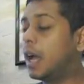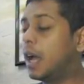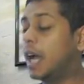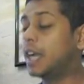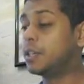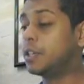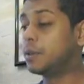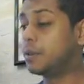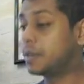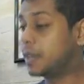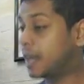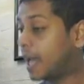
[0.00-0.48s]

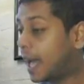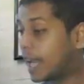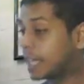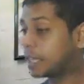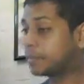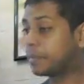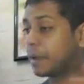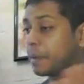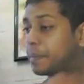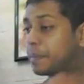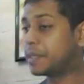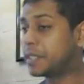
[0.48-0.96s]
I don't want to
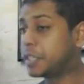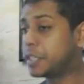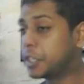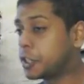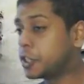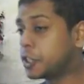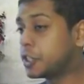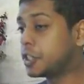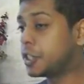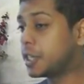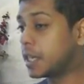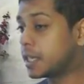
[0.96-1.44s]
add to my
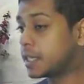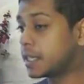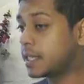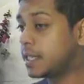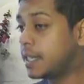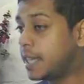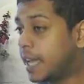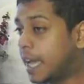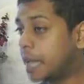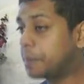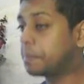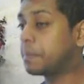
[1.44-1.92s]
position just
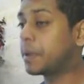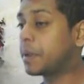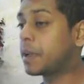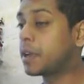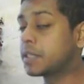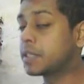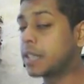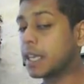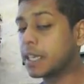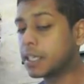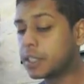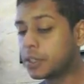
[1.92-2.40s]
yet
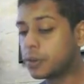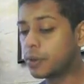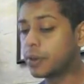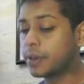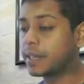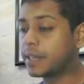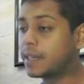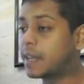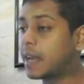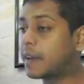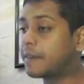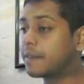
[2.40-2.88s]
because I do
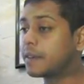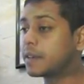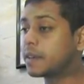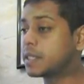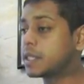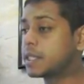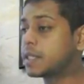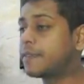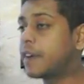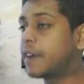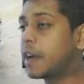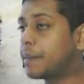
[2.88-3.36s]
want to
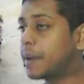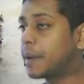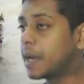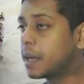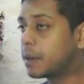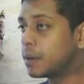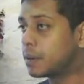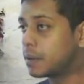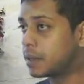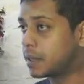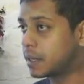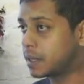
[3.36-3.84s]
diversify my
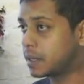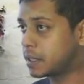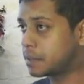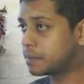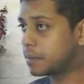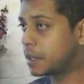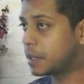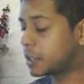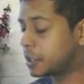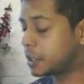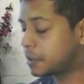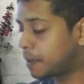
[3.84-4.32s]
holdings as
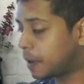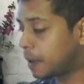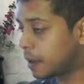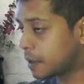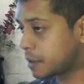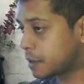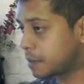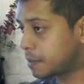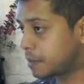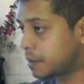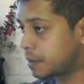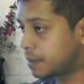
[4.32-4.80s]
much as
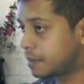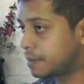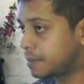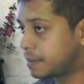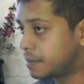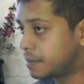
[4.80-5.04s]
possible.